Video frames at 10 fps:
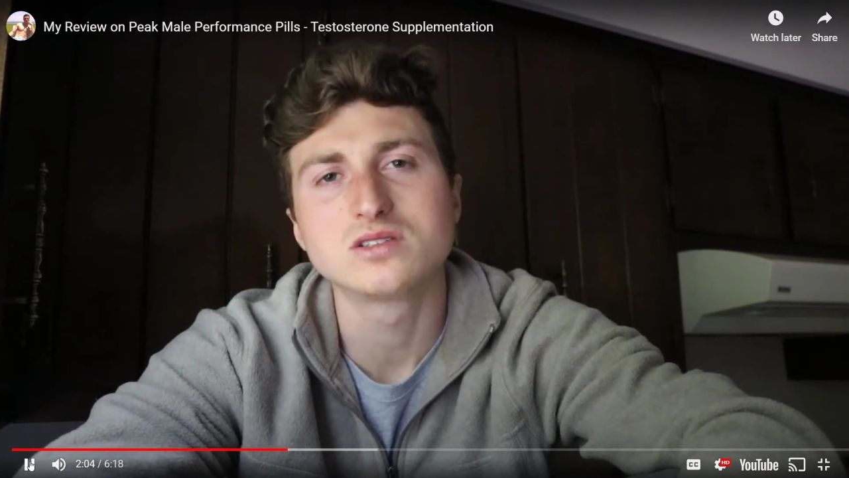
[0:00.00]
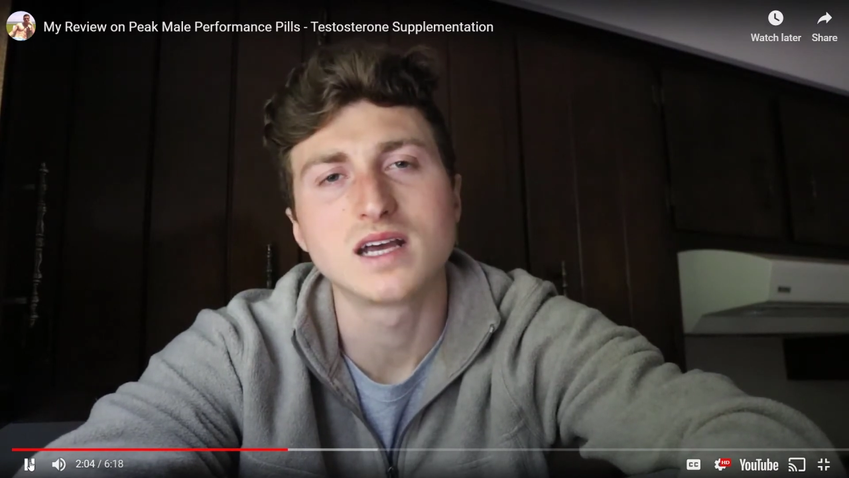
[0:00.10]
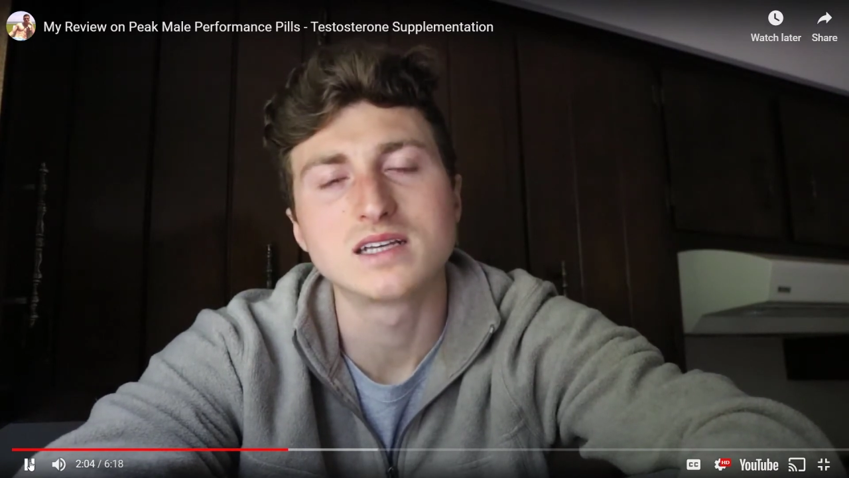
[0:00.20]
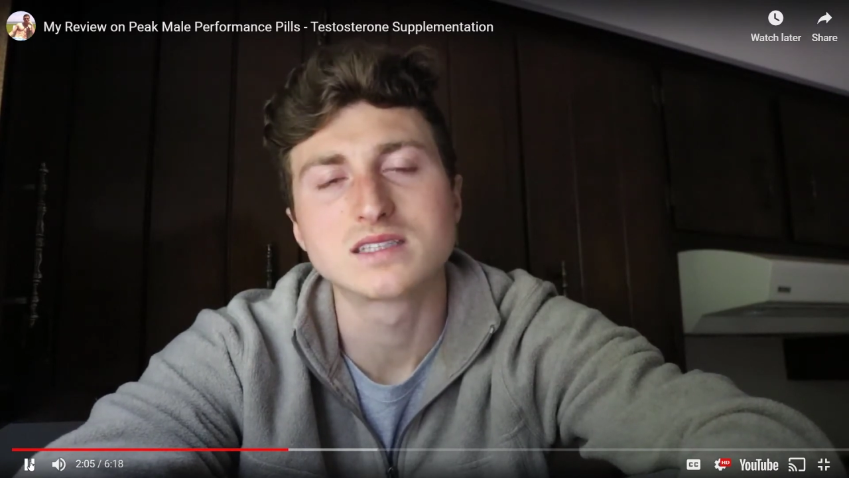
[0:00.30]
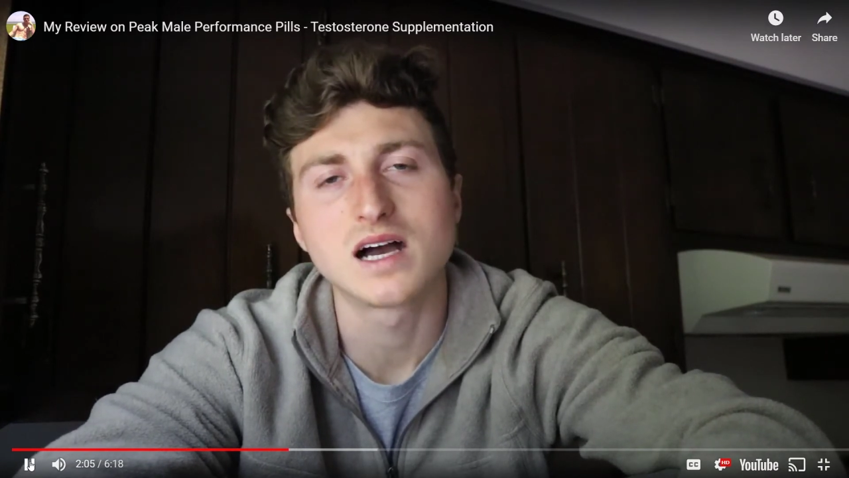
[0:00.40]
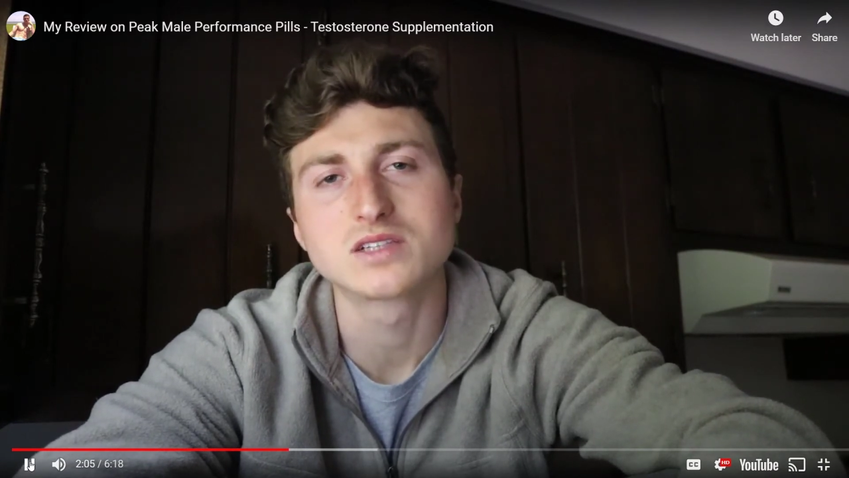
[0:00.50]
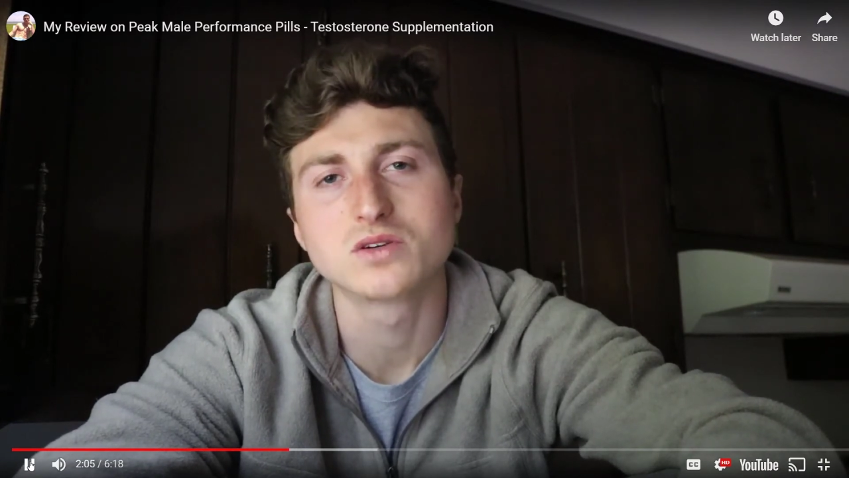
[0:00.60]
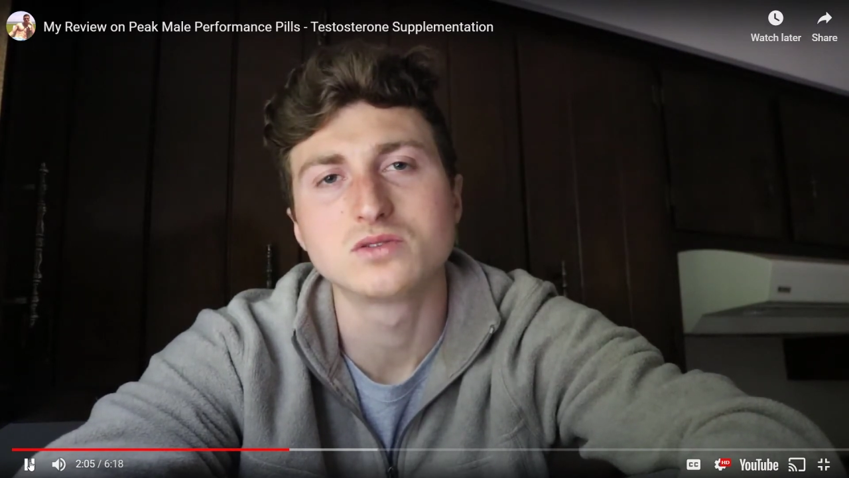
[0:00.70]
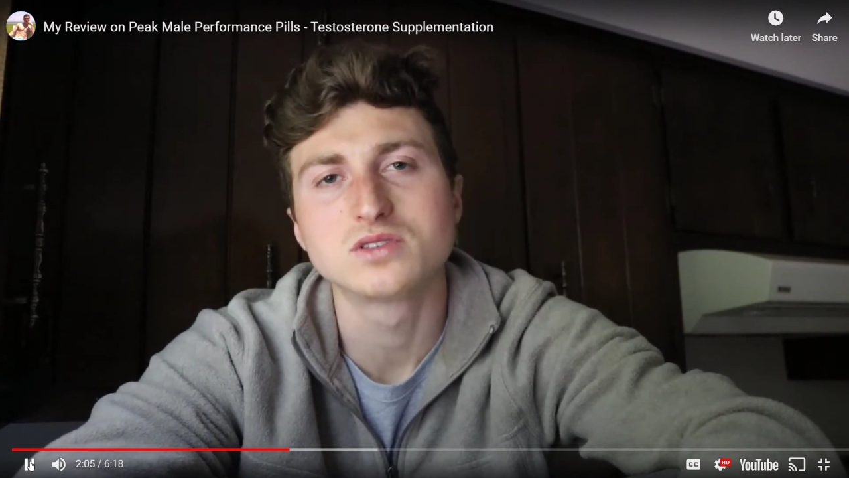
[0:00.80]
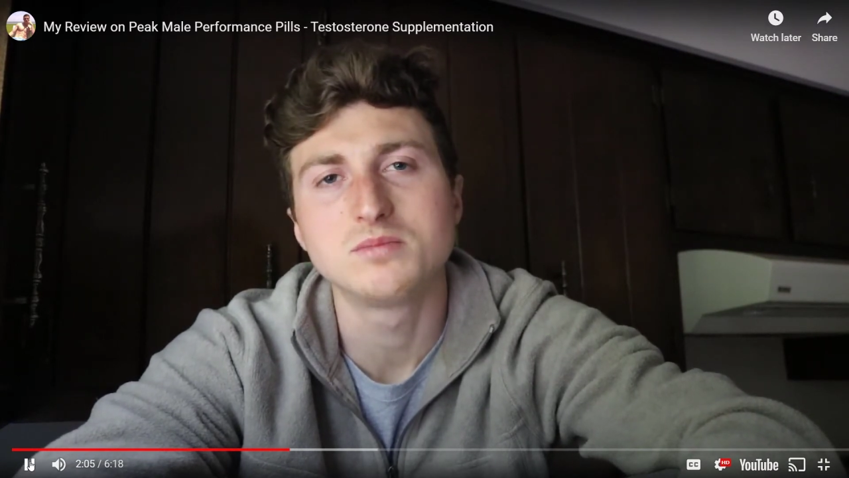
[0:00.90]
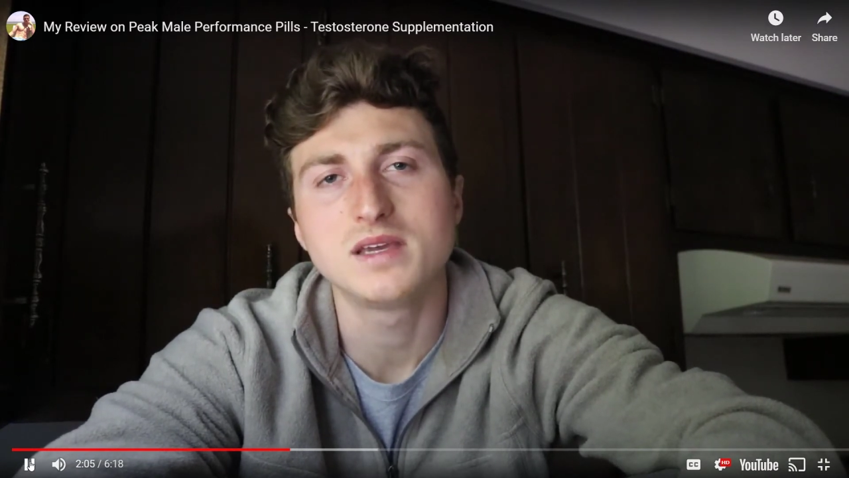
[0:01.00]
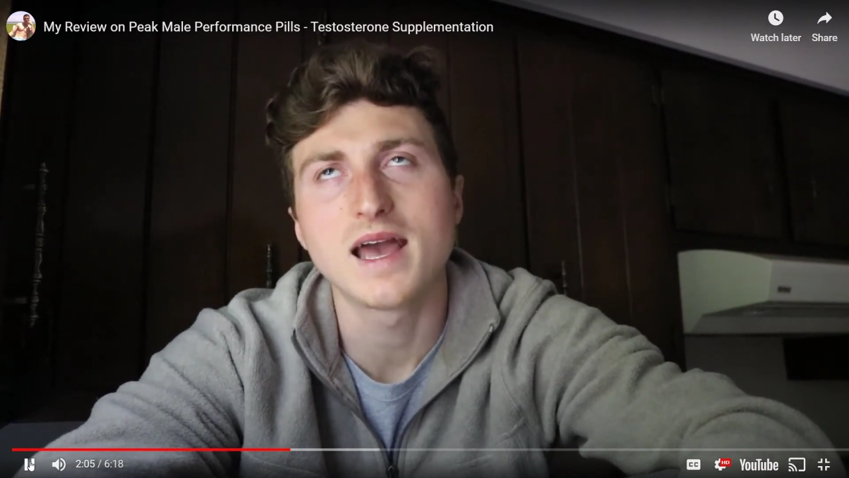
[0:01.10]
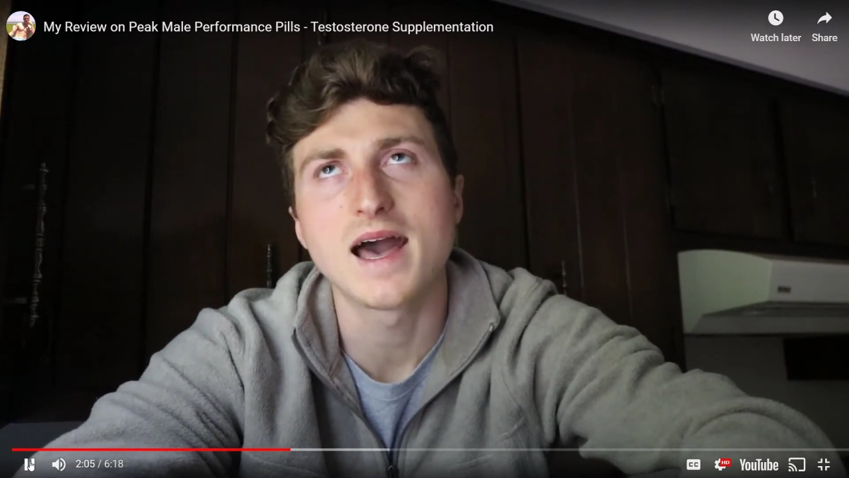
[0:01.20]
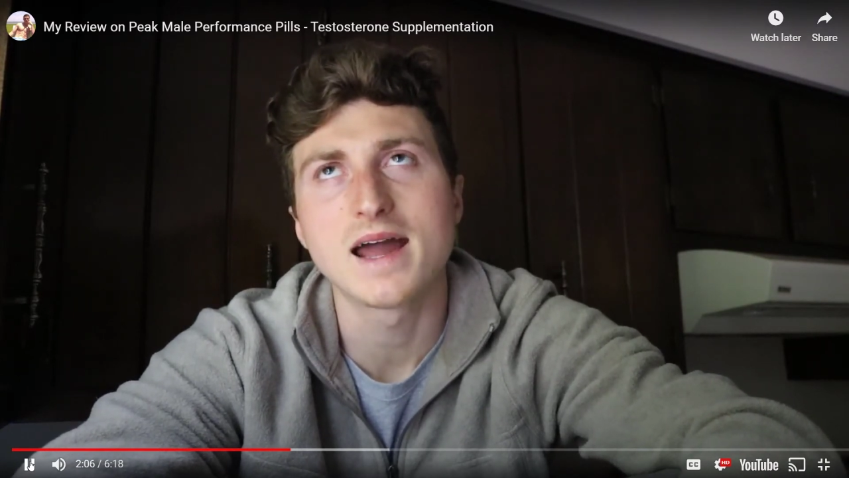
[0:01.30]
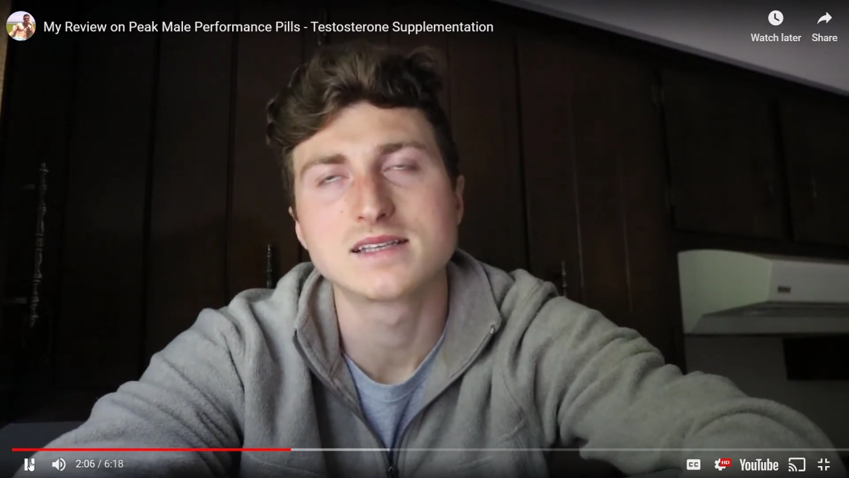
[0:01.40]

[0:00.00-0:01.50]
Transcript: your testosterone should be at